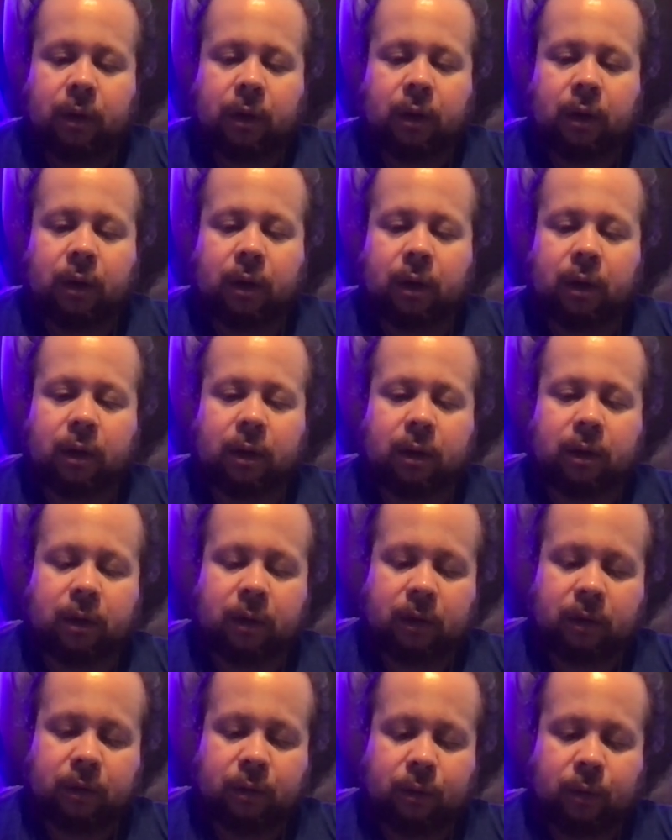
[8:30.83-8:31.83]
I
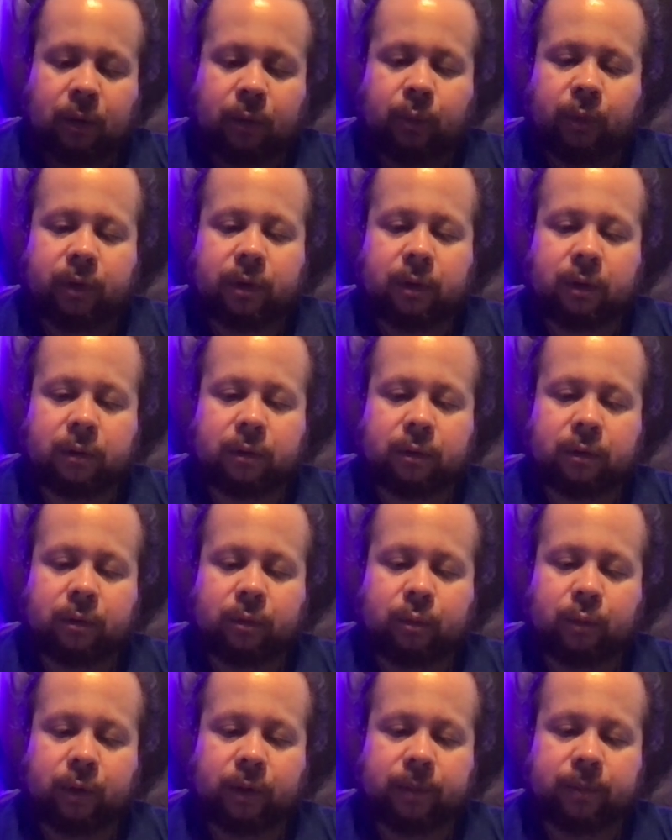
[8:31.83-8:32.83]
know I went on her
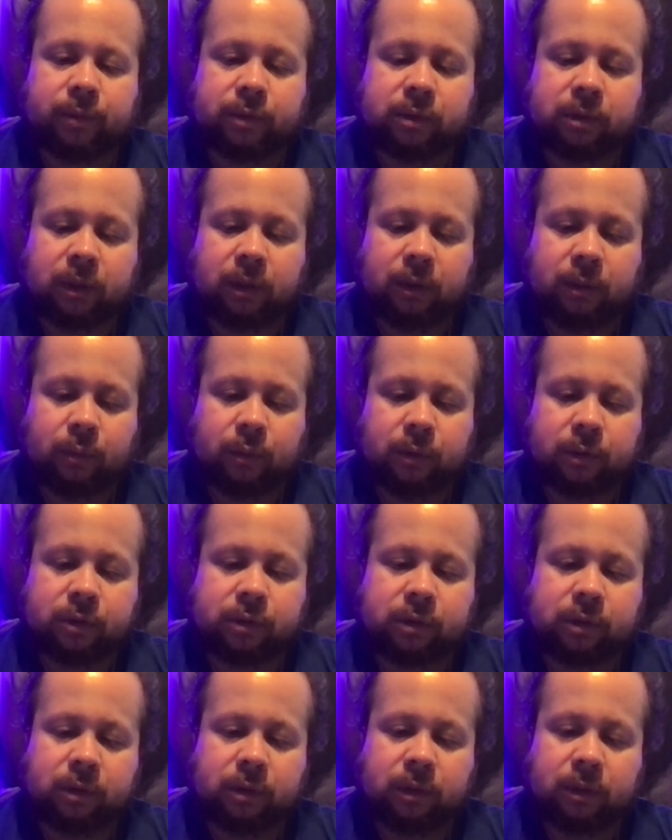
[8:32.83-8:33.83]
website where
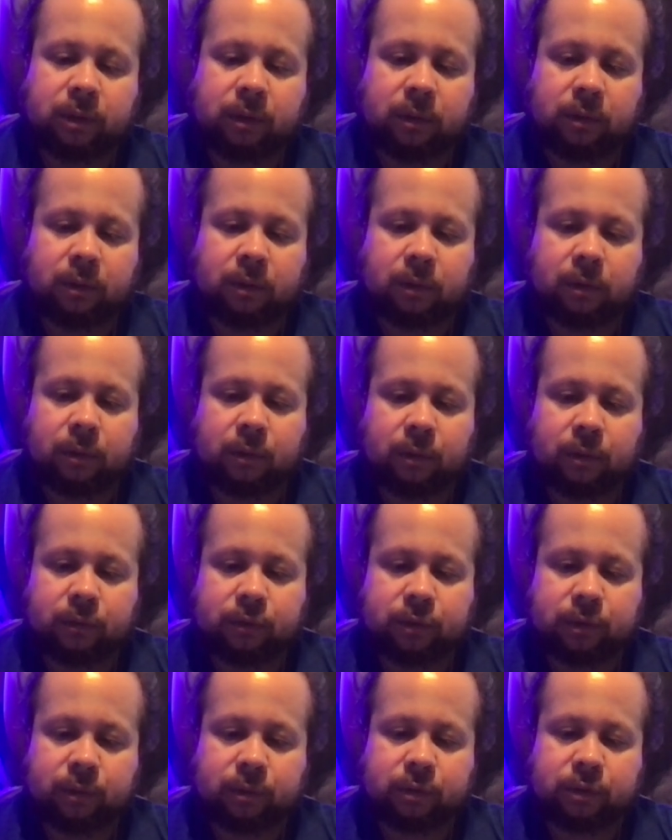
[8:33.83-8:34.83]
she did it. I don't know if
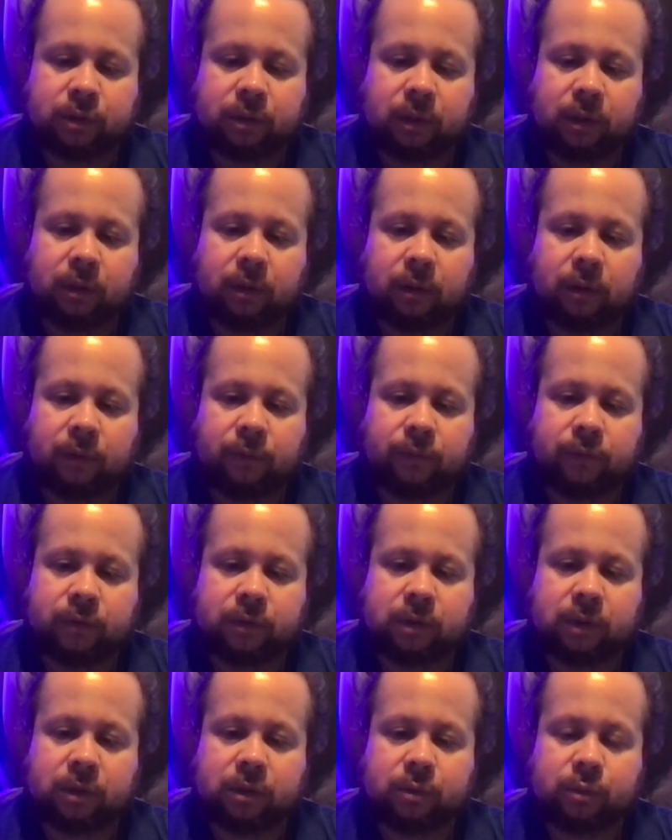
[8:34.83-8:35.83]
she'll say if it
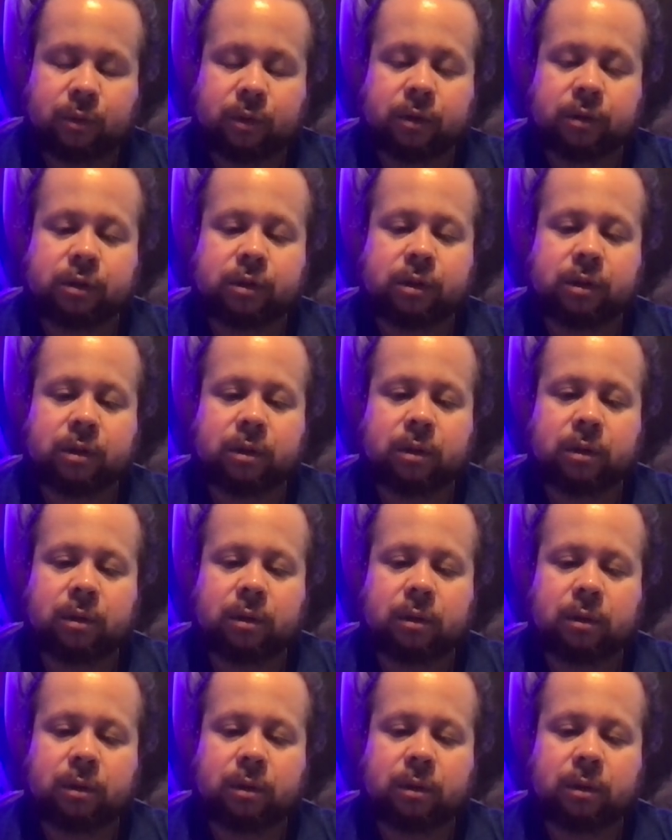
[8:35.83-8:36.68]
says where she.